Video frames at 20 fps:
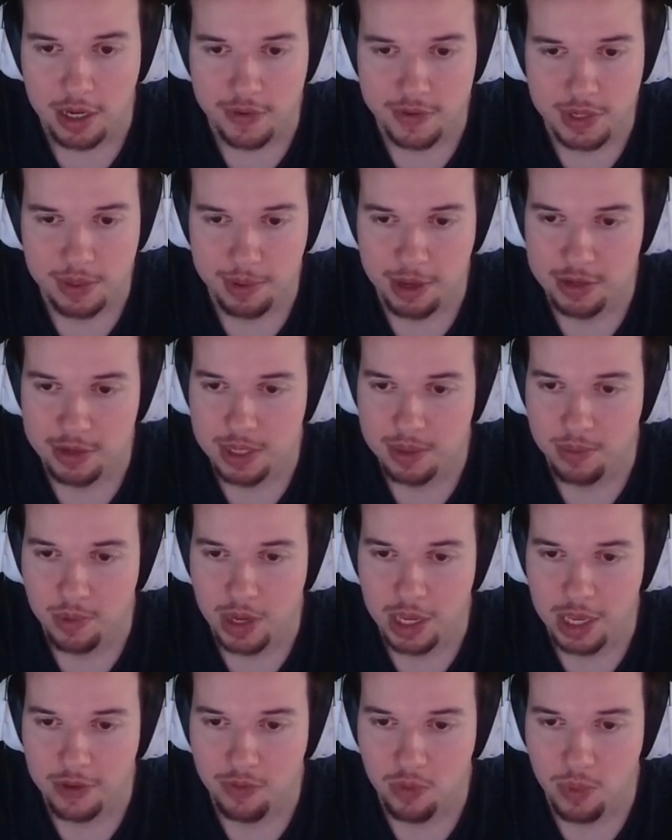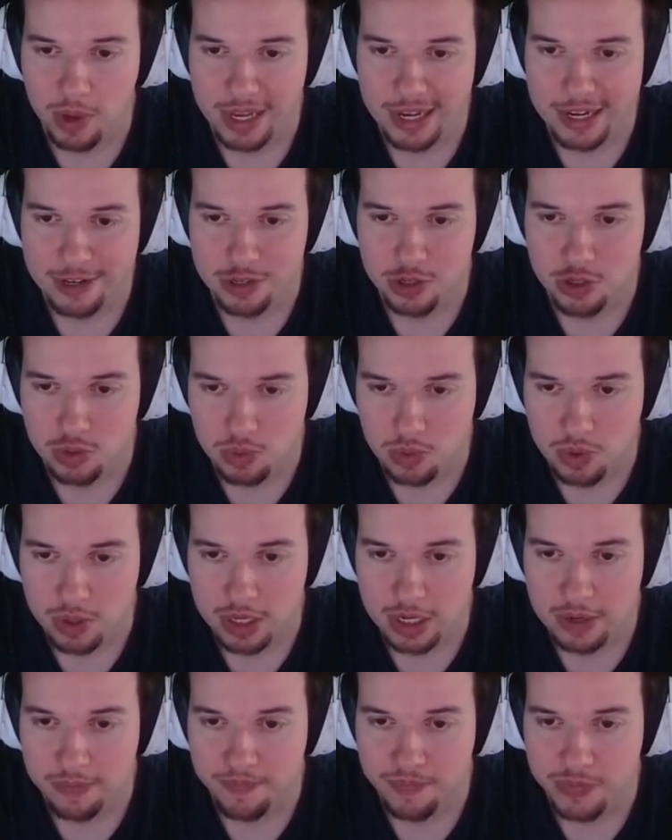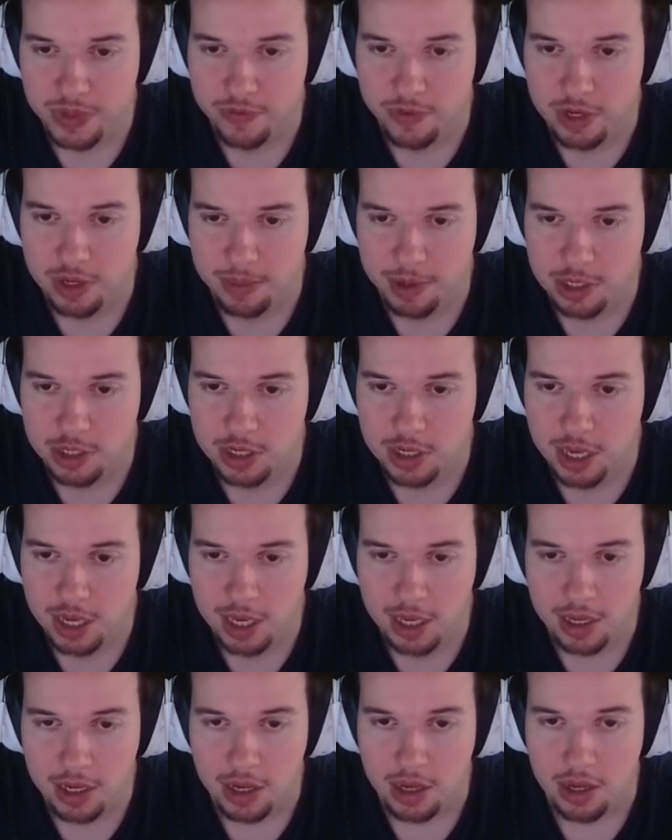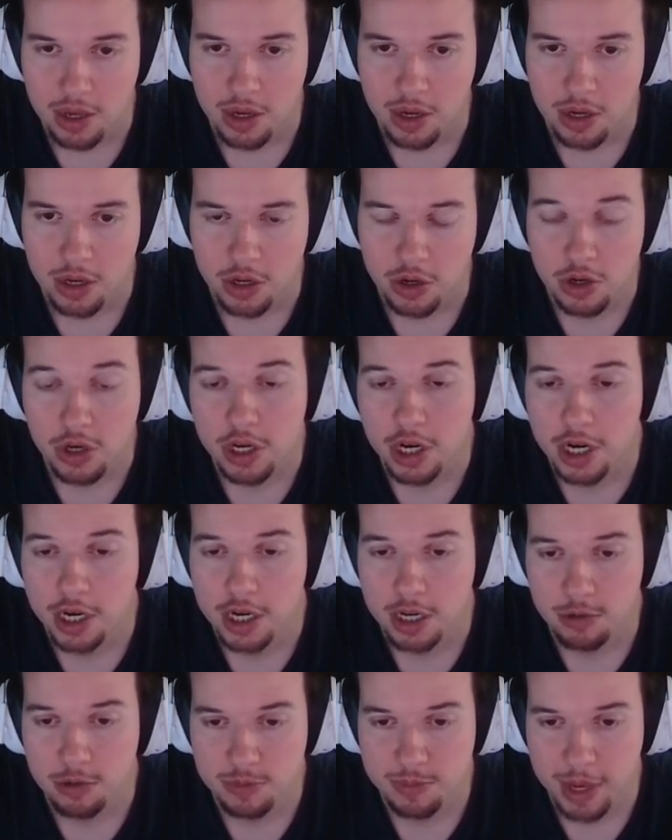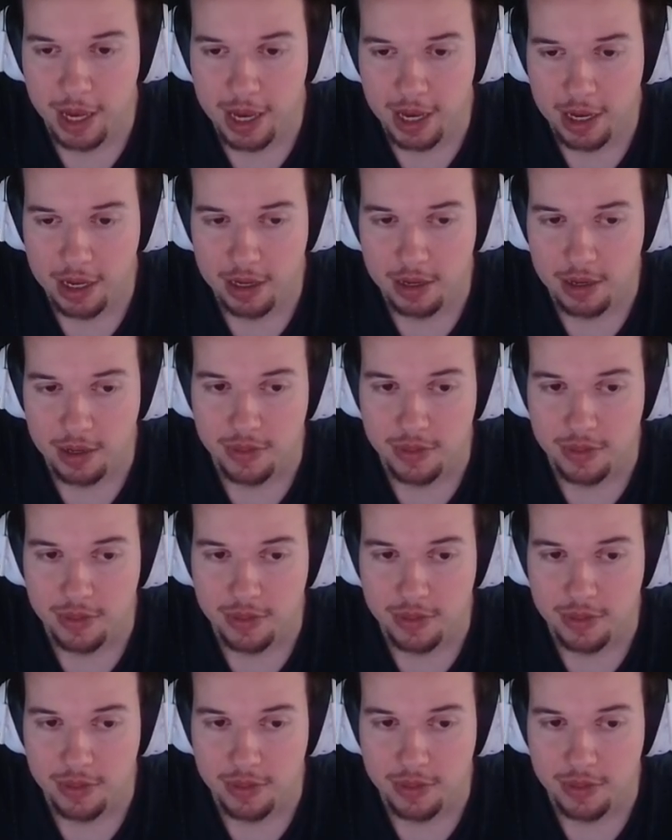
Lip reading: If somehow, some way you have a way to destroy different dimension gate, your card comes back,